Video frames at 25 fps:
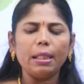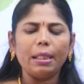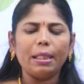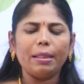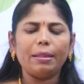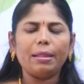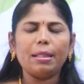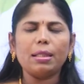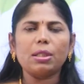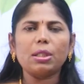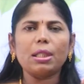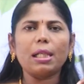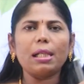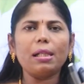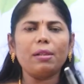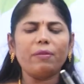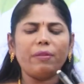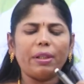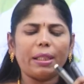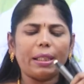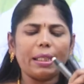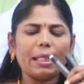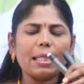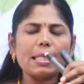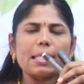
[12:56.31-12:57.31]
In the gel we
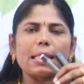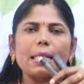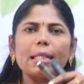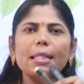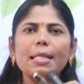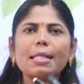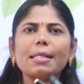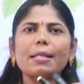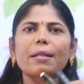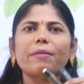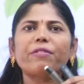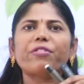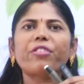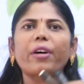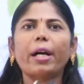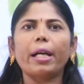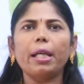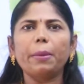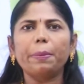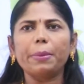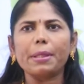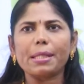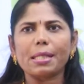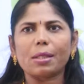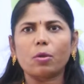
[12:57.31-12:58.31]
can see the some
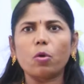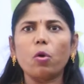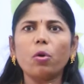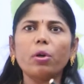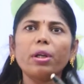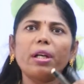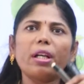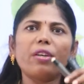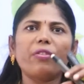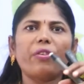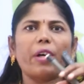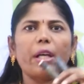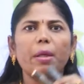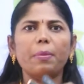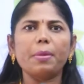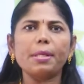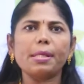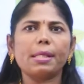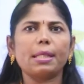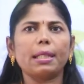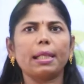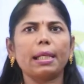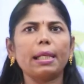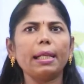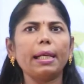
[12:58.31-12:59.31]
fibers, coconut fibers
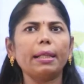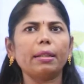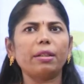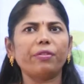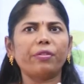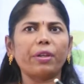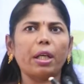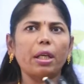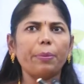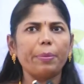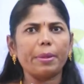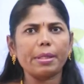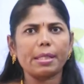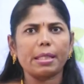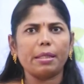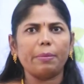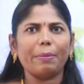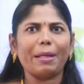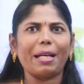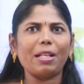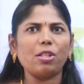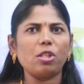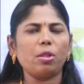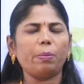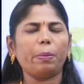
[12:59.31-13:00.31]
irukle, and the fibers
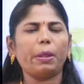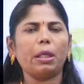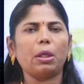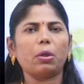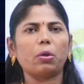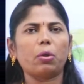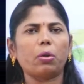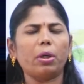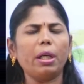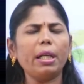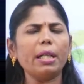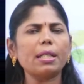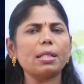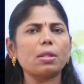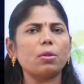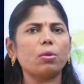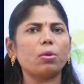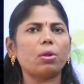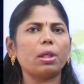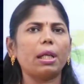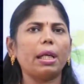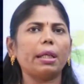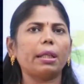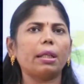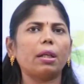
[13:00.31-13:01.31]
imagine panikonga, it's look
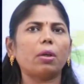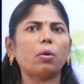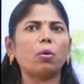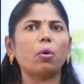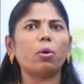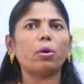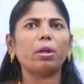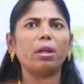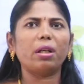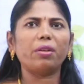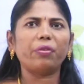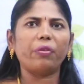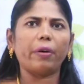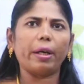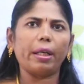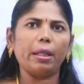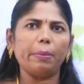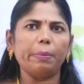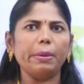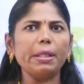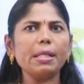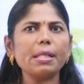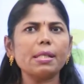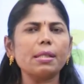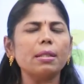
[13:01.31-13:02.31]
like a coconut
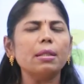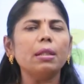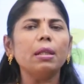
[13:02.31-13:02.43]
fibers,